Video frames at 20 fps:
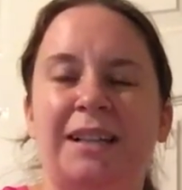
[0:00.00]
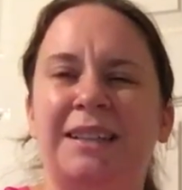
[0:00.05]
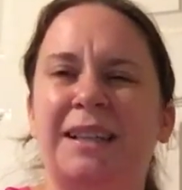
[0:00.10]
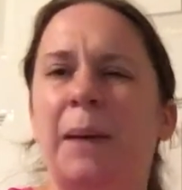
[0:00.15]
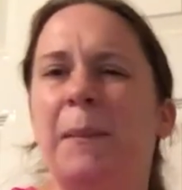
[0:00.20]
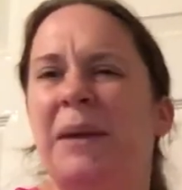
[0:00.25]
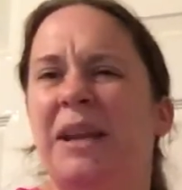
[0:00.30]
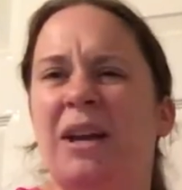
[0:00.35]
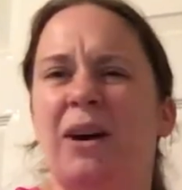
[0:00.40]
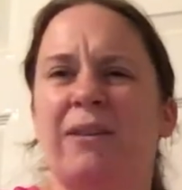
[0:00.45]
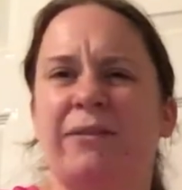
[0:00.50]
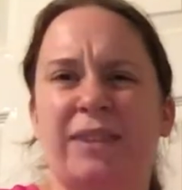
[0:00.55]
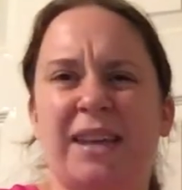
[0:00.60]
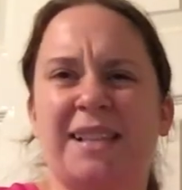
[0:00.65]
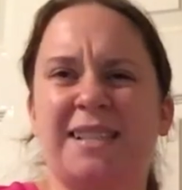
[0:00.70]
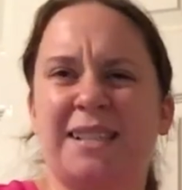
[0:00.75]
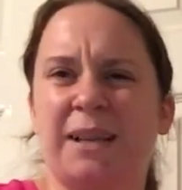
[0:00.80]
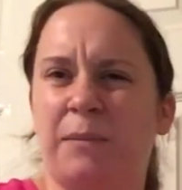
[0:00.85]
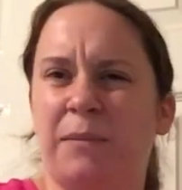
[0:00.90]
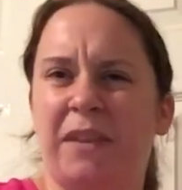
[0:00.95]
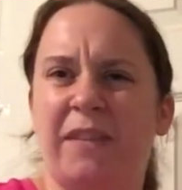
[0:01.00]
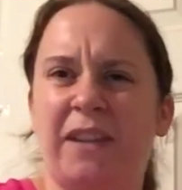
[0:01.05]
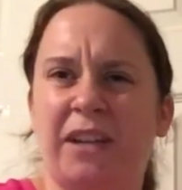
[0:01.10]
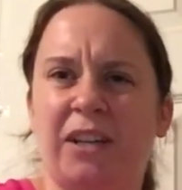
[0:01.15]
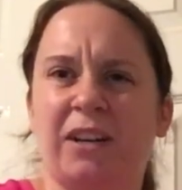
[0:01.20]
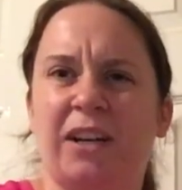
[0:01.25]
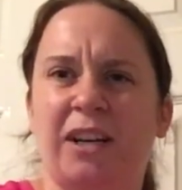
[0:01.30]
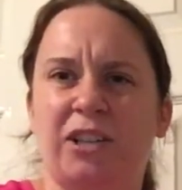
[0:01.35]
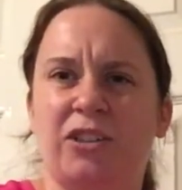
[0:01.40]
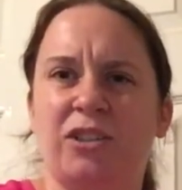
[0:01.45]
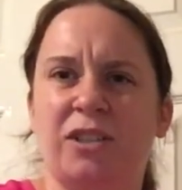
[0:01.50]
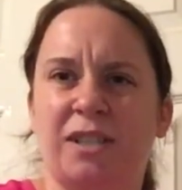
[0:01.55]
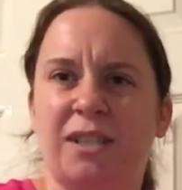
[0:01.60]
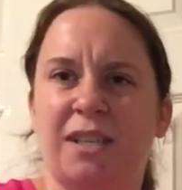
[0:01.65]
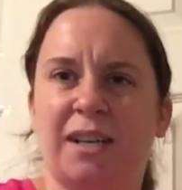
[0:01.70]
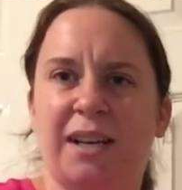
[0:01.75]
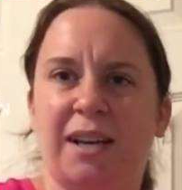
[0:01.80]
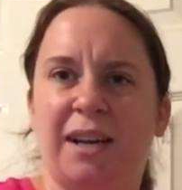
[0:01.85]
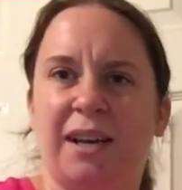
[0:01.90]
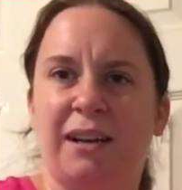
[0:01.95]
Let me know if that's something that you're
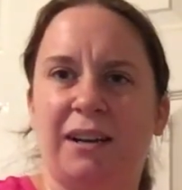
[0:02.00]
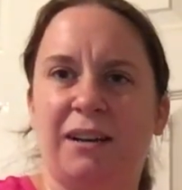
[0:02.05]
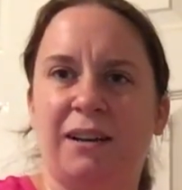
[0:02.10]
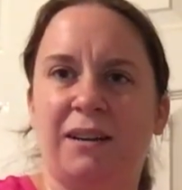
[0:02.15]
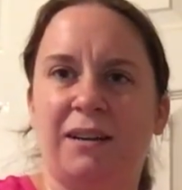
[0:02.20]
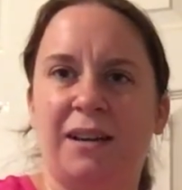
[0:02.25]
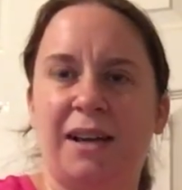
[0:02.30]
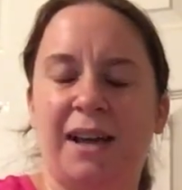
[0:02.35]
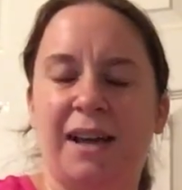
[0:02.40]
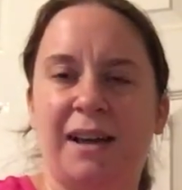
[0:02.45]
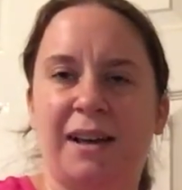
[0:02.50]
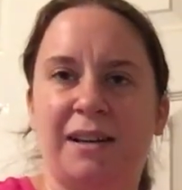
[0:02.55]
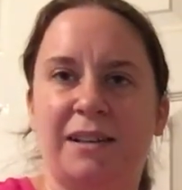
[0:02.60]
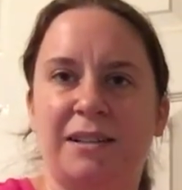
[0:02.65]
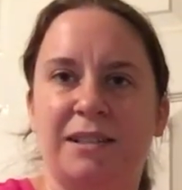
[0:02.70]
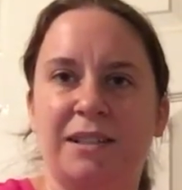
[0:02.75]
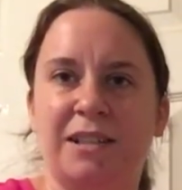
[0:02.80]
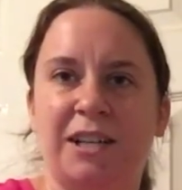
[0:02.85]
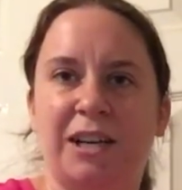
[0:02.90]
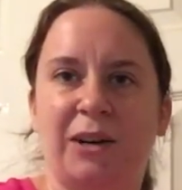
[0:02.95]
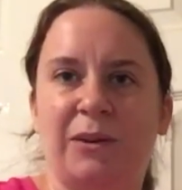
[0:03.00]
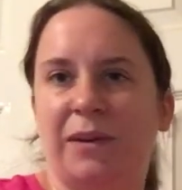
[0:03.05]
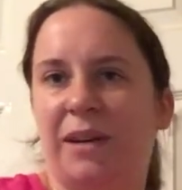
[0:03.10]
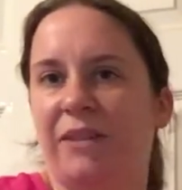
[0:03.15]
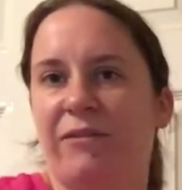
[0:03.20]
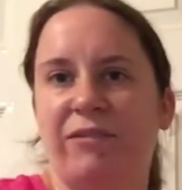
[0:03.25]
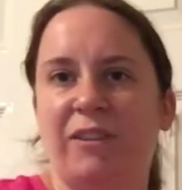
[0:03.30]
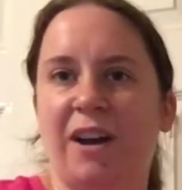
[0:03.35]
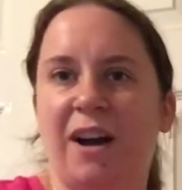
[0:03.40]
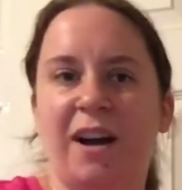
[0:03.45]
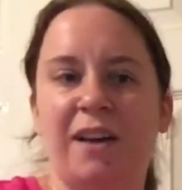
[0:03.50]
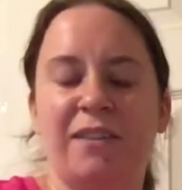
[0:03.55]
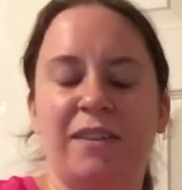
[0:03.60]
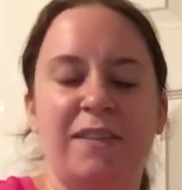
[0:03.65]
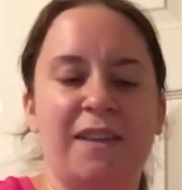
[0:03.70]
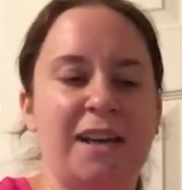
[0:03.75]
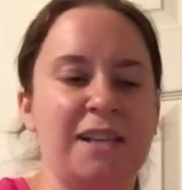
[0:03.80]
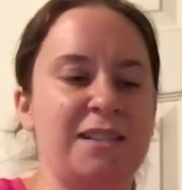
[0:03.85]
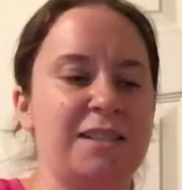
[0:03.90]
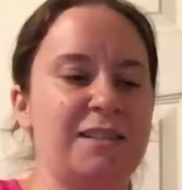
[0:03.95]
interested in, and, you know, if not, then
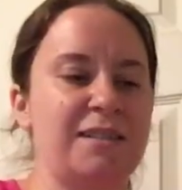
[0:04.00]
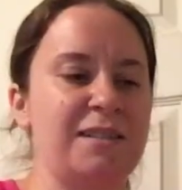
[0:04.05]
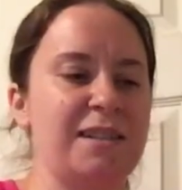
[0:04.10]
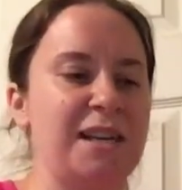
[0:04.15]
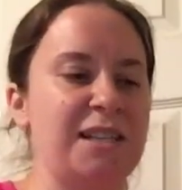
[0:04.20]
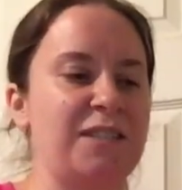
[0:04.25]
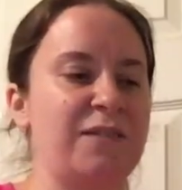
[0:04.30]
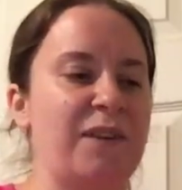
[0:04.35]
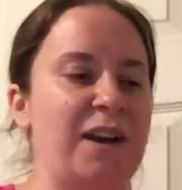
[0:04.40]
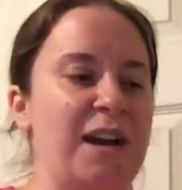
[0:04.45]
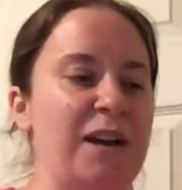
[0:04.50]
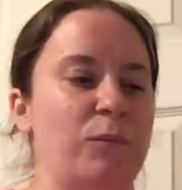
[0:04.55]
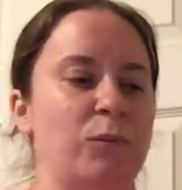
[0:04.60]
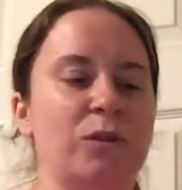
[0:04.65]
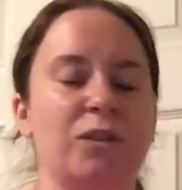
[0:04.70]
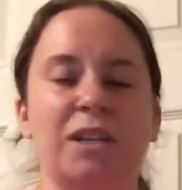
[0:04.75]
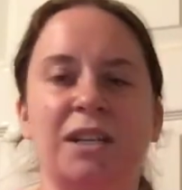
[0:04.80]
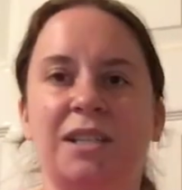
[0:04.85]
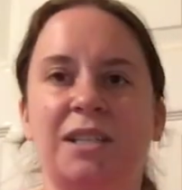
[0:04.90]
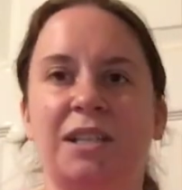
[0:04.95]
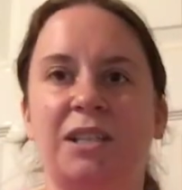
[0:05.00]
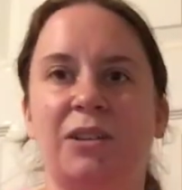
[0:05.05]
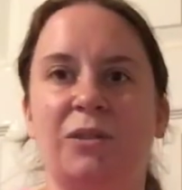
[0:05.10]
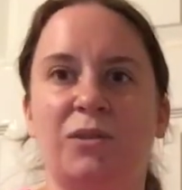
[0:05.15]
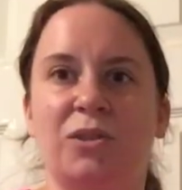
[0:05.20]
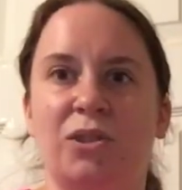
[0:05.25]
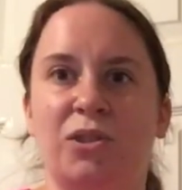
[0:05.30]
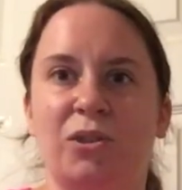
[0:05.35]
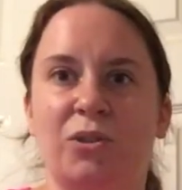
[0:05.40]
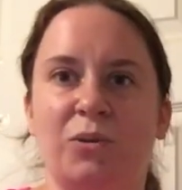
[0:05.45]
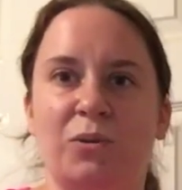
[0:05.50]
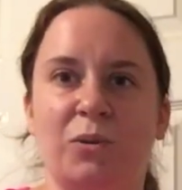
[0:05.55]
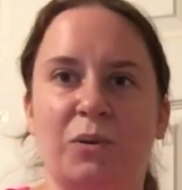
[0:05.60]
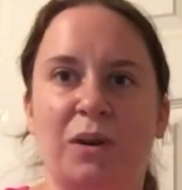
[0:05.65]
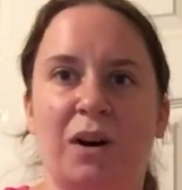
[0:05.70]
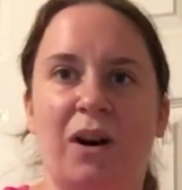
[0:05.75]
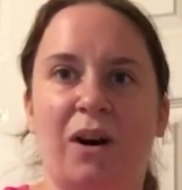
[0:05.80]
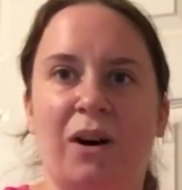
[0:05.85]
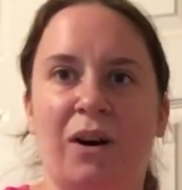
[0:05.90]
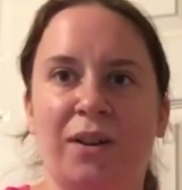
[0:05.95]
that's fine. We'll continue to do
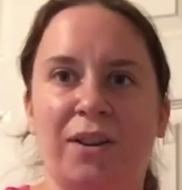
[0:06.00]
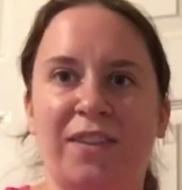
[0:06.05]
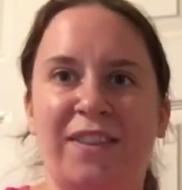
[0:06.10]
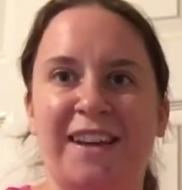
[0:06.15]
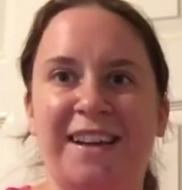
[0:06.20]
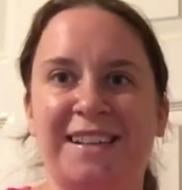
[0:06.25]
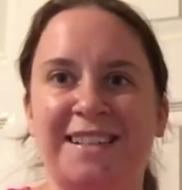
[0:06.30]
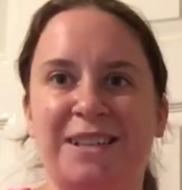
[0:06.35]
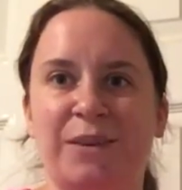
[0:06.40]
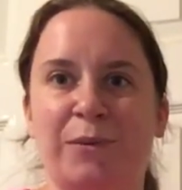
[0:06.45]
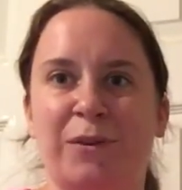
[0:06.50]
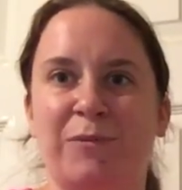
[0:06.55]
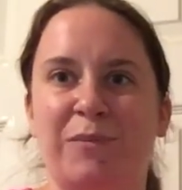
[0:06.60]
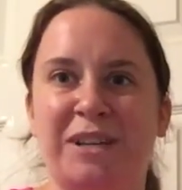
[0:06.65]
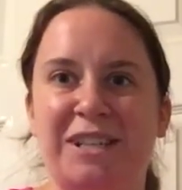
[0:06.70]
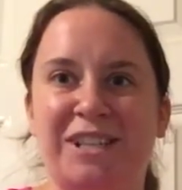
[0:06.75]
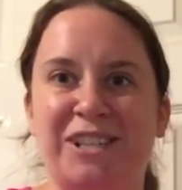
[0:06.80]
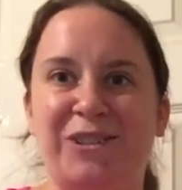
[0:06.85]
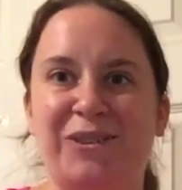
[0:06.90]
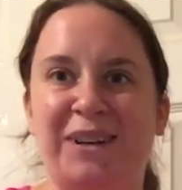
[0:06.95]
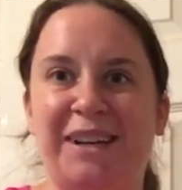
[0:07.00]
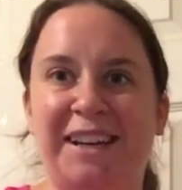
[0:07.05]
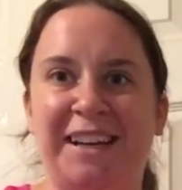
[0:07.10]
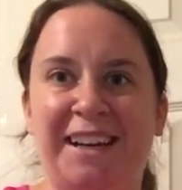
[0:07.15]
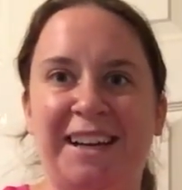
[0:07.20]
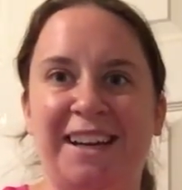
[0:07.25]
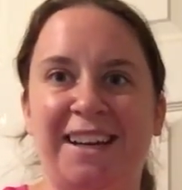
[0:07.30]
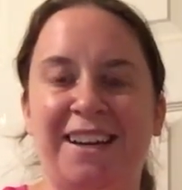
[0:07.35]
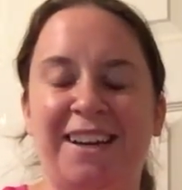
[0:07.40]
all the things that we've been doing,